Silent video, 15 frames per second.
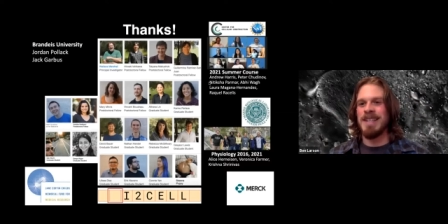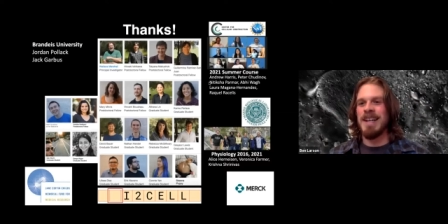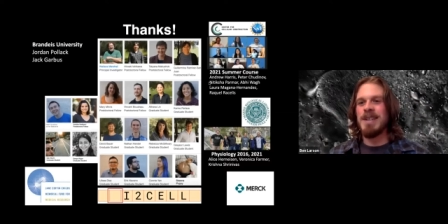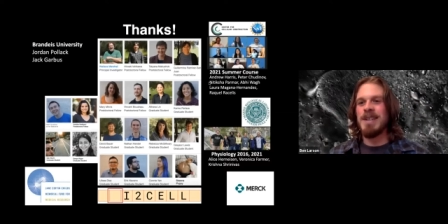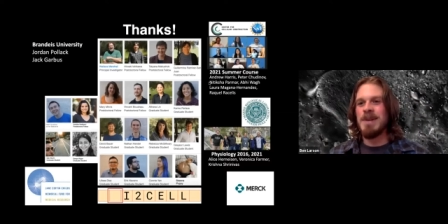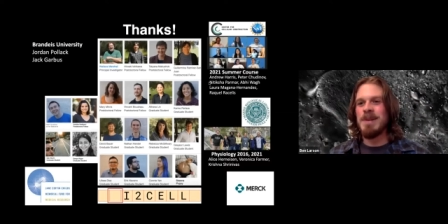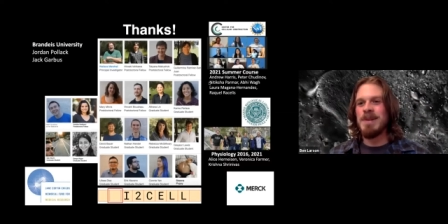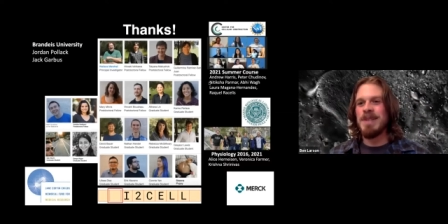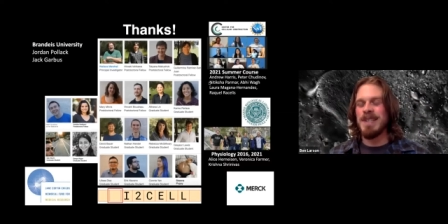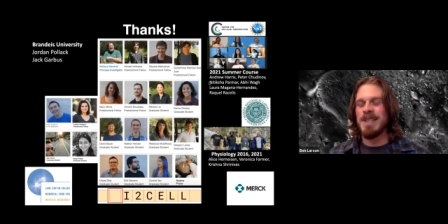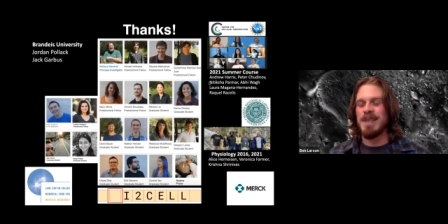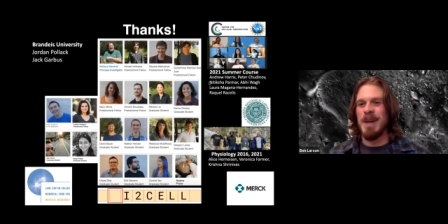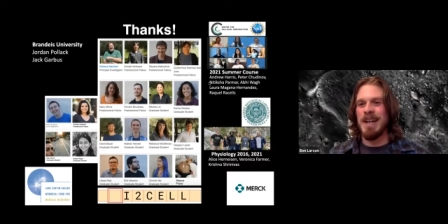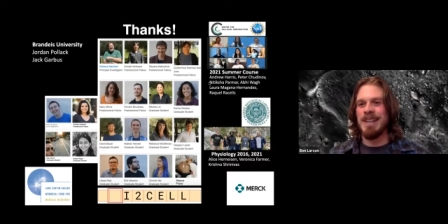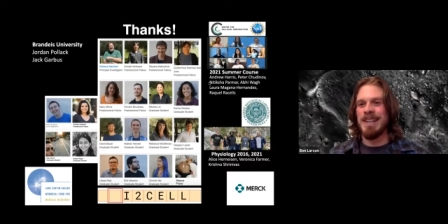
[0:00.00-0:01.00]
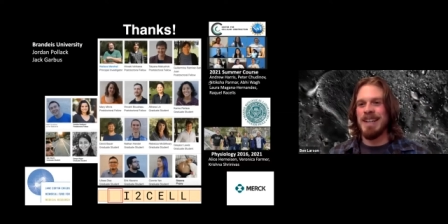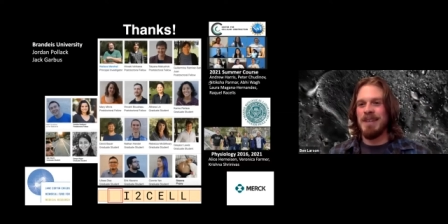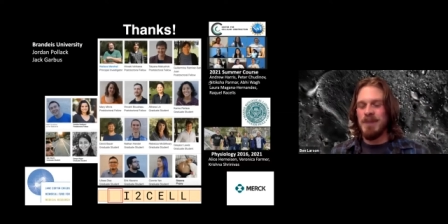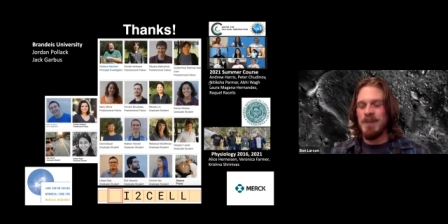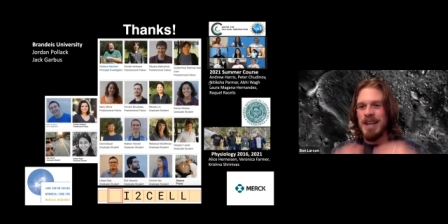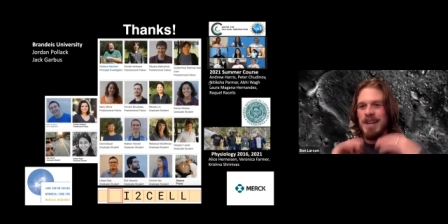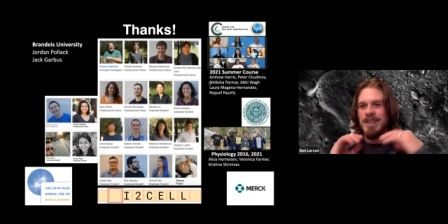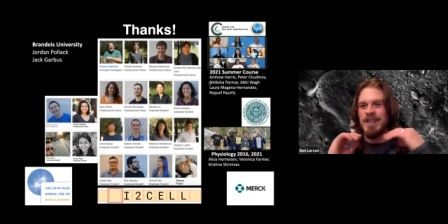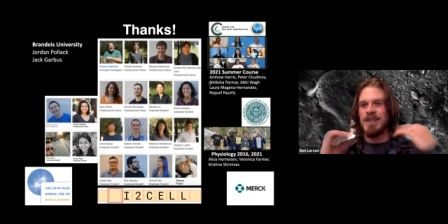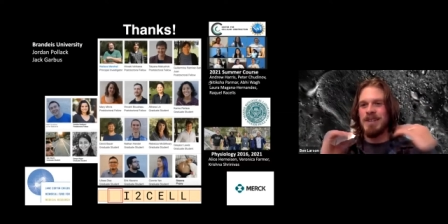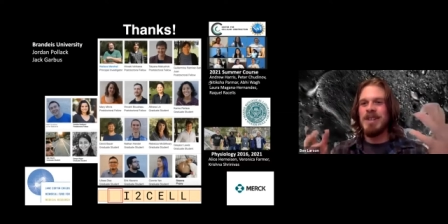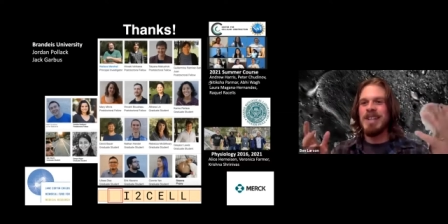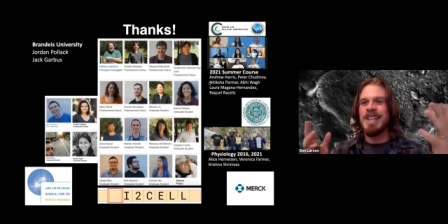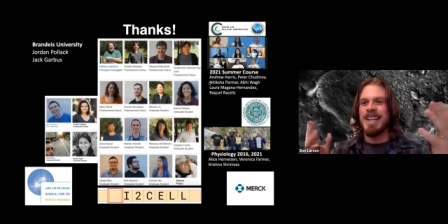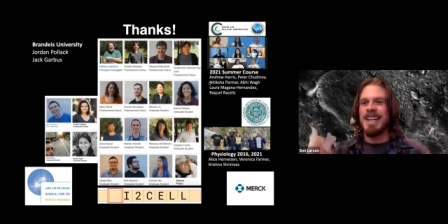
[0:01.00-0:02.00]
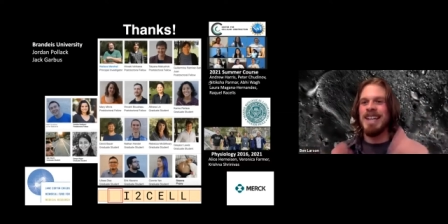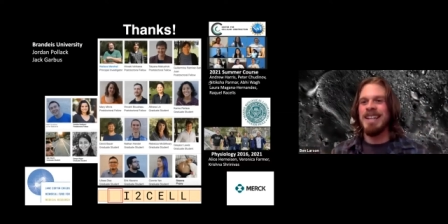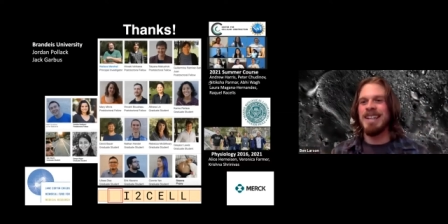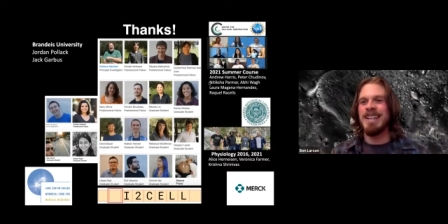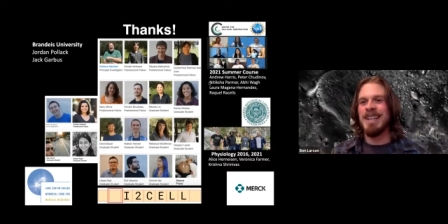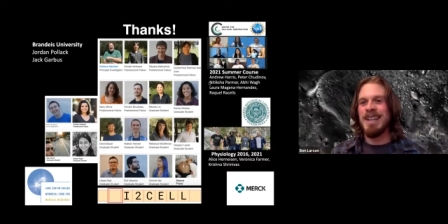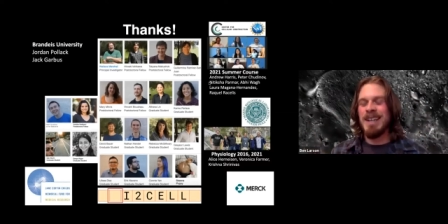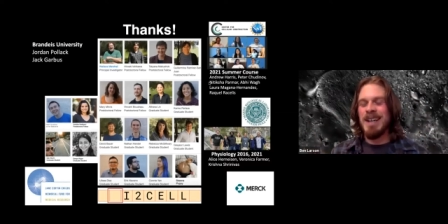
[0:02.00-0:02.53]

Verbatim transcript: And I do suspect that if we are to look in,